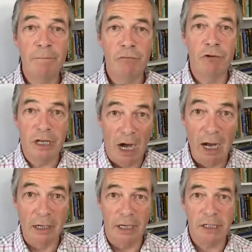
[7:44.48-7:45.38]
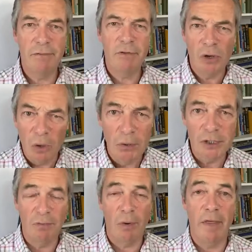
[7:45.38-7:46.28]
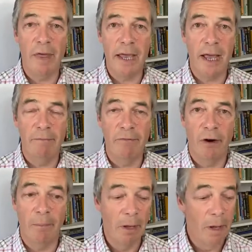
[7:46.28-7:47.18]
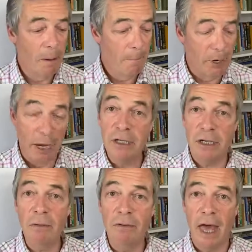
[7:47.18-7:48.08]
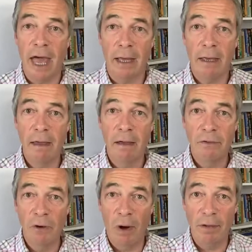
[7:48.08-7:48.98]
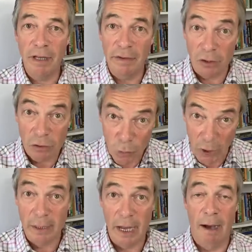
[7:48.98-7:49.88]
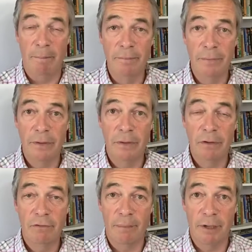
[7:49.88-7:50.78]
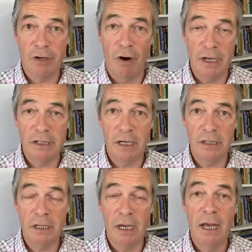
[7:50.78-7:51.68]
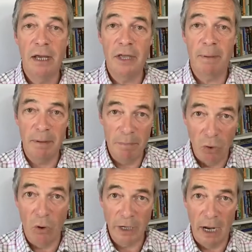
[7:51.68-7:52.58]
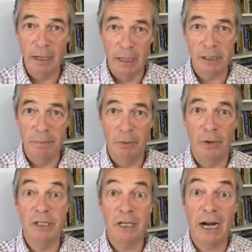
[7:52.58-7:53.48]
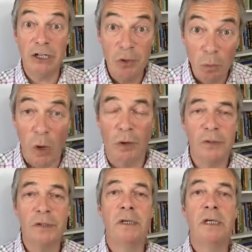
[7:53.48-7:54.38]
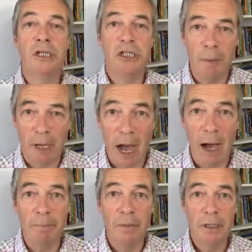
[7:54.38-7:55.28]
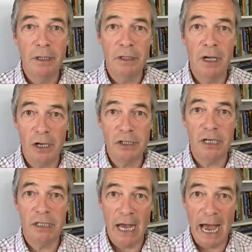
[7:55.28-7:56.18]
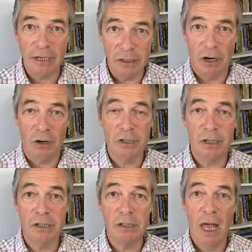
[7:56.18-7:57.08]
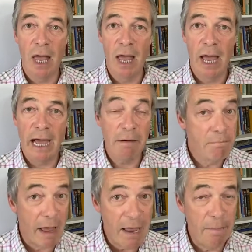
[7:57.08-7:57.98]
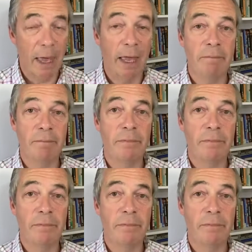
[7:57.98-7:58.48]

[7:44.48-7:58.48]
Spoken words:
regardless, of course, of where they come from. But I do think that one thing that will come from this crisis, there'll be more young girls and boys that actually want to become nurses and doctors. And maybe